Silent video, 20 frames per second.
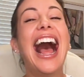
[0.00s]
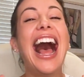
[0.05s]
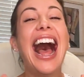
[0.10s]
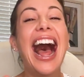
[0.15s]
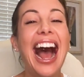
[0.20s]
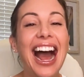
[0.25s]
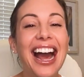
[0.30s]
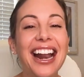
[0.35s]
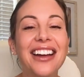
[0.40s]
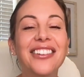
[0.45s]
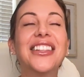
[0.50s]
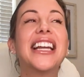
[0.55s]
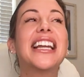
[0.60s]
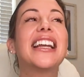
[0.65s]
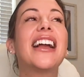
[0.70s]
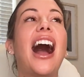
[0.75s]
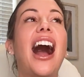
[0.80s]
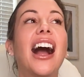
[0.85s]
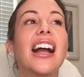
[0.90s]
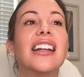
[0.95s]
"Adam, like,
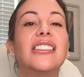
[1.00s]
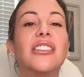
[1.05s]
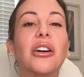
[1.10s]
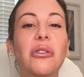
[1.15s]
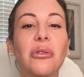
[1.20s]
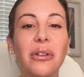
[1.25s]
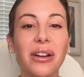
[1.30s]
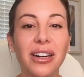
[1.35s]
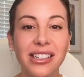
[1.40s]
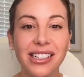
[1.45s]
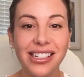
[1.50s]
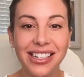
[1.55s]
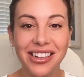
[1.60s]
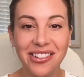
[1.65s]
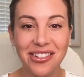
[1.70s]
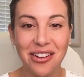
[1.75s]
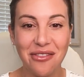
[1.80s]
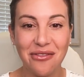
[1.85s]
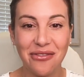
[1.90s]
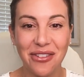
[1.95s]
I don't wanna steal
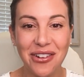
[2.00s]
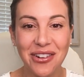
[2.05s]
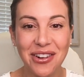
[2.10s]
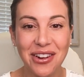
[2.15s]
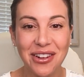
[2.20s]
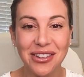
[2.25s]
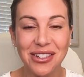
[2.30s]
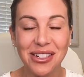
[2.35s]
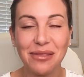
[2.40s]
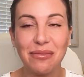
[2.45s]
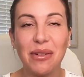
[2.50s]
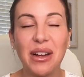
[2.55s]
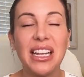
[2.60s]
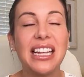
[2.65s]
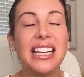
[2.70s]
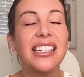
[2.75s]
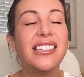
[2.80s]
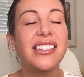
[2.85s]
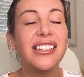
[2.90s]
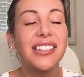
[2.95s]
your photos, but
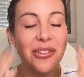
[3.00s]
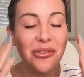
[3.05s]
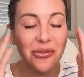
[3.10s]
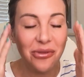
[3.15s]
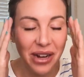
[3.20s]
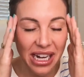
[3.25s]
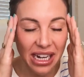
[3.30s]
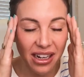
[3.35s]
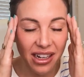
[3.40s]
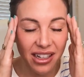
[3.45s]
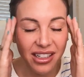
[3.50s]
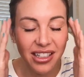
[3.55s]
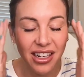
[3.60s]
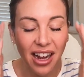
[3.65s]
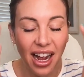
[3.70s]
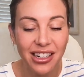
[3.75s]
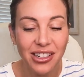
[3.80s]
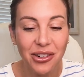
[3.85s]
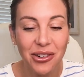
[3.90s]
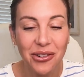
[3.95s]
it's so weird." I
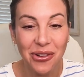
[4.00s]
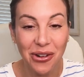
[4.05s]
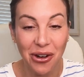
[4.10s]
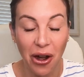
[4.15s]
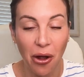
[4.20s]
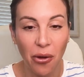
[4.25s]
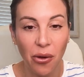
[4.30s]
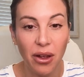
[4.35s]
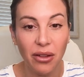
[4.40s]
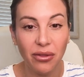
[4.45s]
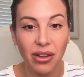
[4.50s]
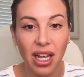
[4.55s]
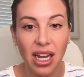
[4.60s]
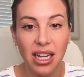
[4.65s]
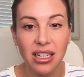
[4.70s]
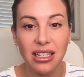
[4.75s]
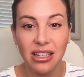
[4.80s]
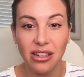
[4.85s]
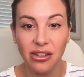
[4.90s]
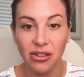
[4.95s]
don't know if, like,
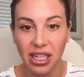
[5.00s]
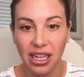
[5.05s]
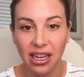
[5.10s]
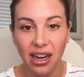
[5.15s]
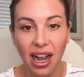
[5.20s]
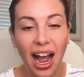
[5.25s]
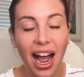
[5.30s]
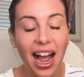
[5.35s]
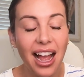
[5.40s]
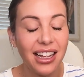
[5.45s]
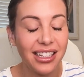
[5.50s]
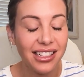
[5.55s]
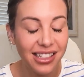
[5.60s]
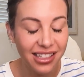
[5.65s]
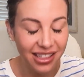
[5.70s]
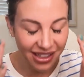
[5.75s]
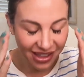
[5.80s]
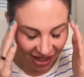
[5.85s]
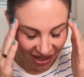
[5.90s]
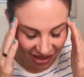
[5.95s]
using it's
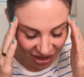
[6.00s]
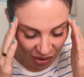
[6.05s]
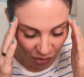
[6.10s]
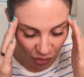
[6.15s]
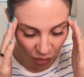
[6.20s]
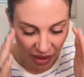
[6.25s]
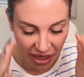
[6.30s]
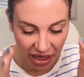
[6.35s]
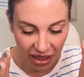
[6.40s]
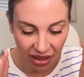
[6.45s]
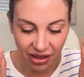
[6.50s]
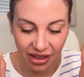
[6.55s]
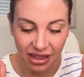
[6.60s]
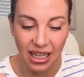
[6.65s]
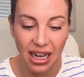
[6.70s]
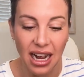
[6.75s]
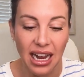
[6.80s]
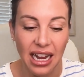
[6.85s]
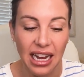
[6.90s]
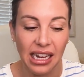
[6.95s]
such a weird
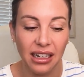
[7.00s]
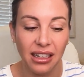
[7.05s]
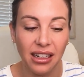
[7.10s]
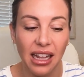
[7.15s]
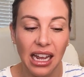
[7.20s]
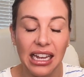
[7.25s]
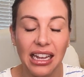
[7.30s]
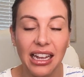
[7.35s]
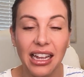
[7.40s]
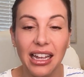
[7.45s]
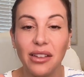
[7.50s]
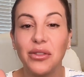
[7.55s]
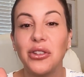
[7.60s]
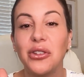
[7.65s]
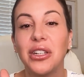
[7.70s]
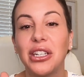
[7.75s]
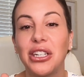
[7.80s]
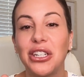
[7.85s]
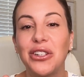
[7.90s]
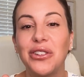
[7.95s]
line, like, if you
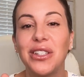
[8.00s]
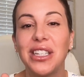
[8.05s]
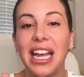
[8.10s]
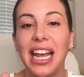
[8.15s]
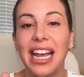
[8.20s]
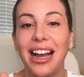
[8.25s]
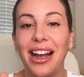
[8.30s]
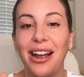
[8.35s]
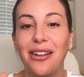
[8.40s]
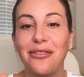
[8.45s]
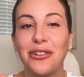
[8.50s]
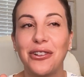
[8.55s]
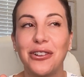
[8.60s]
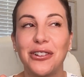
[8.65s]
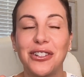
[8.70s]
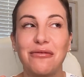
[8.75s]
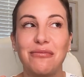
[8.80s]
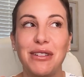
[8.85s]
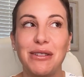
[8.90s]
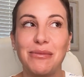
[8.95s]
can use AI photos
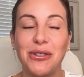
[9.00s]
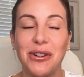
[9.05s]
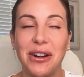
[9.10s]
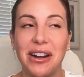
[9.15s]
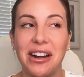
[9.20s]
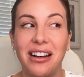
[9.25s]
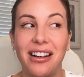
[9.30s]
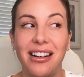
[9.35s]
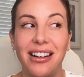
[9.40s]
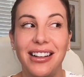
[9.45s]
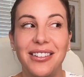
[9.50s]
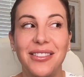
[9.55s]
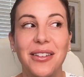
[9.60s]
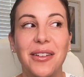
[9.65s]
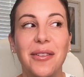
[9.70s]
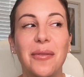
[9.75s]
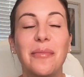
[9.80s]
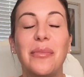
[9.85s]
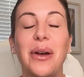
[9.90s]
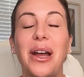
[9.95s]
of people or not,
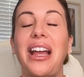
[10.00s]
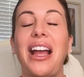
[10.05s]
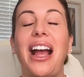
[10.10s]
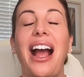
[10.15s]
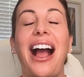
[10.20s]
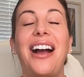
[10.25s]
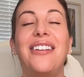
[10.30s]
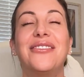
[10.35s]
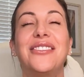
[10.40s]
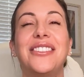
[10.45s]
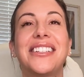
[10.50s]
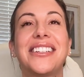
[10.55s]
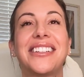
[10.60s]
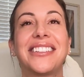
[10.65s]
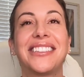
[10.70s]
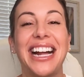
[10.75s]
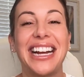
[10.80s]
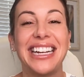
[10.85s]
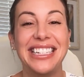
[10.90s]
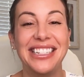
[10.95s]
but I'm just
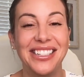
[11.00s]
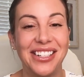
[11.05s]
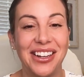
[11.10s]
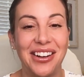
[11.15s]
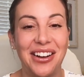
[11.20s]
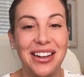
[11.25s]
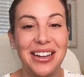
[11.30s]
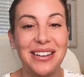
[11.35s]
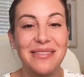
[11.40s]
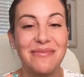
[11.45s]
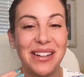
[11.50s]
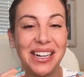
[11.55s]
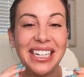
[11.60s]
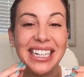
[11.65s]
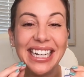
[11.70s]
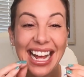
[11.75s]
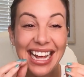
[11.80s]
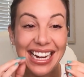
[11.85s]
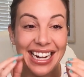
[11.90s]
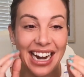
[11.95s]
glad you saw it, but
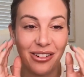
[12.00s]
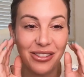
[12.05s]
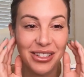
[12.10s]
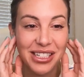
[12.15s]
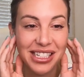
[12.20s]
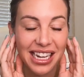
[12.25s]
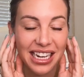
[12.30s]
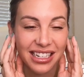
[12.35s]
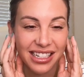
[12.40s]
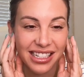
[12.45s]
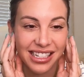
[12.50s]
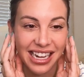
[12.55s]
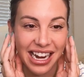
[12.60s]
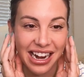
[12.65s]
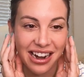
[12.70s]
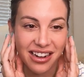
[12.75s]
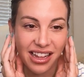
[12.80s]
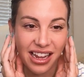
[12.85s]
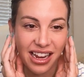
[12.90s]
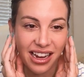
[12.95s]
again, I was, like,
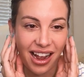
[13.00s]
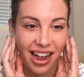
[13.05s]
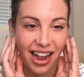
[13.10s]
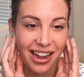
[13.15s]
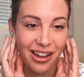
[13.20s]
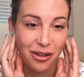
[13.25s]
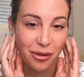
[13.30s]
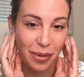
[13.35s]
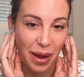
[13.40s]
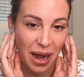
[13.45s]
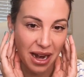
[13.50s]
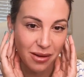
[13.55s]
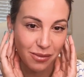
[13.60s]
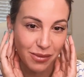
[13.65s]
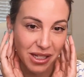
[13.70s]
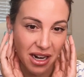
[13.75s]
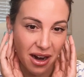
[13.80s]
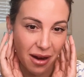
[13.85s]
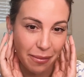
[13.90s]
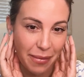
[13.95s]
scared, like, "I hope Adam's
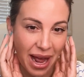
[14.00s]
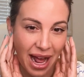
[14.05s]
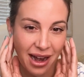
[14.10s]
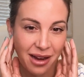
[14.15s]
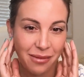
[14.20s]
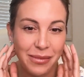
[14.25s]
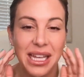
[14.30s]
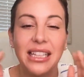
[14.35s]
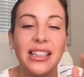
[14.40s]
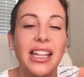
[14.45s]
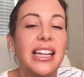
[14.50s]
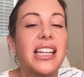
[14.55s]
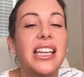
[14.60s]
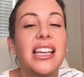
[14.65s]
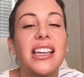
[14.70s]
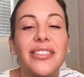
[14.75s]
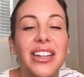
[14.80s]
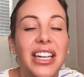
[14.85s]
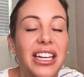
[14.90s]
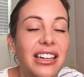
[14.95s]
not mad at me," like, he
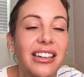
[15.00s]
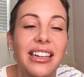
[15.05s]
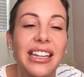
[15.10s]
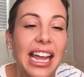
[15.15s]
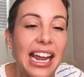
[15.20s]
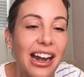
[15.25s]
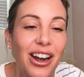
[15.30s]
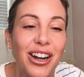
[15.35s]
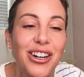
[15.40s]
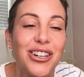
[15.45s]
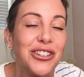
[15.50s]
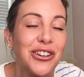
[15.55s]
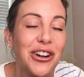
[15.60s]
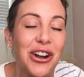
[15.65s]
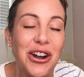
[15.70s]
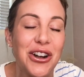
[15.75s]
even cares or